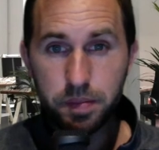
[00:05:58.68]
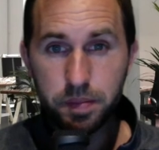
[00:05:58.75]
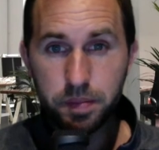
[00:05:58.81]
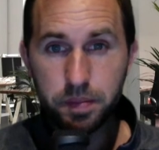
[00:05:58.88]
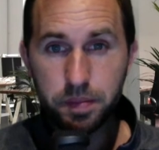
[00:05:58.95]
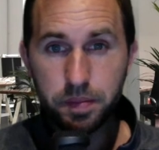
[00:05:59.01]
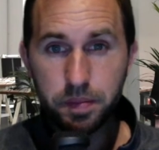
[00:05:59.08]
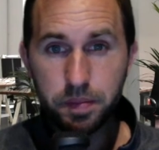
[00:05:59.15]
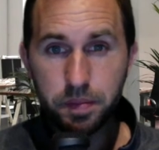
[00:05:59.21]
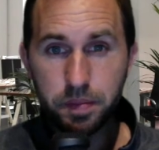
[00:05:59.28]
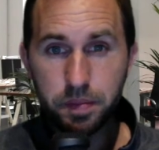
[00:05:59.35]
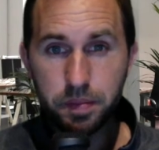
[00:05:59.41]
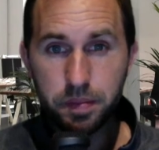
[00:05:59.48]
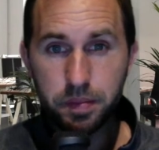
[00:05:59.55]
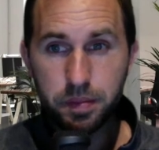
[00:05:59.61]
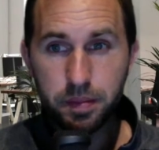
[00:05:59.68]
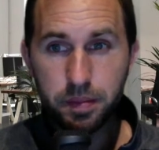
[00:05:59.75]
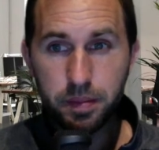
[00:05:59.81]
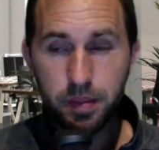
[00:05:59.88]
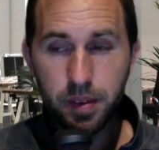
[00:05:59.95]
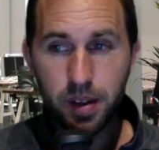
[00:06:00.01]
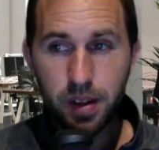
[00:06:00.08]

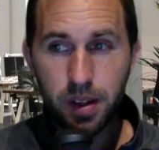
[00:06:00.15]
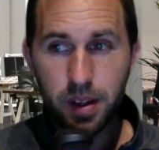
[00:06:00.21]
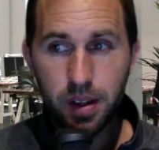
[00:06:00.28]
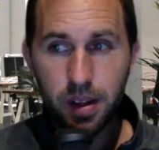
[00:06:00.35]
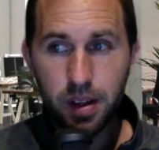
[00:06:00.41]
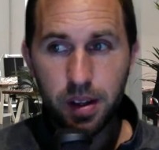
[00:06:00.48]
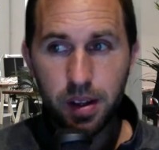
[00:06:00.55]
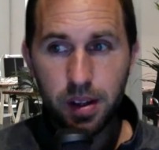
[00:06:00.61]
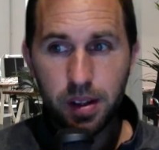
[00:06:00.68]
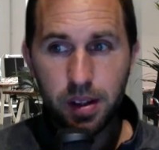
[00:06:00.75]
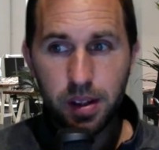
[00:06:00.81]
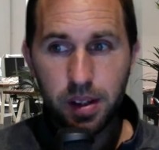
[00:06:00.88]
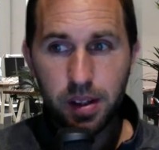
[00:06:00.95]
Nobody speaks.